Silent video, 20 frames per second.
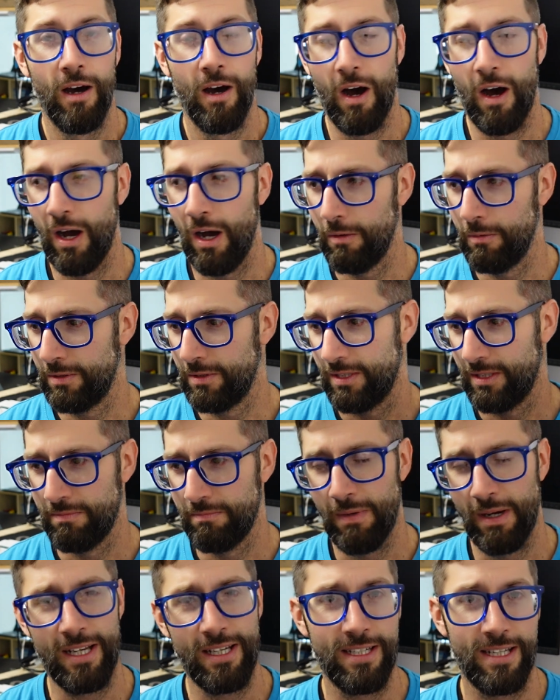
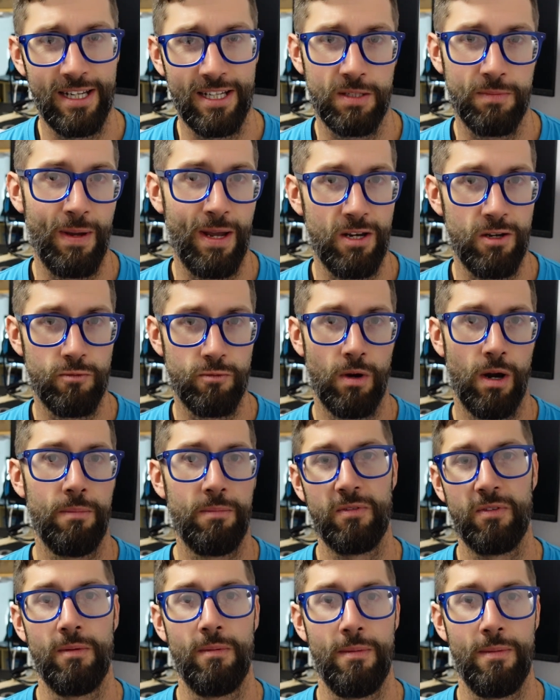my internet speed dropped
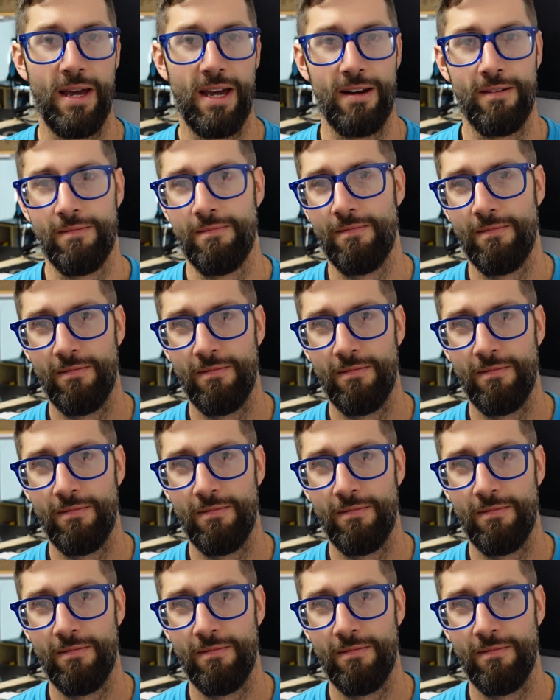from about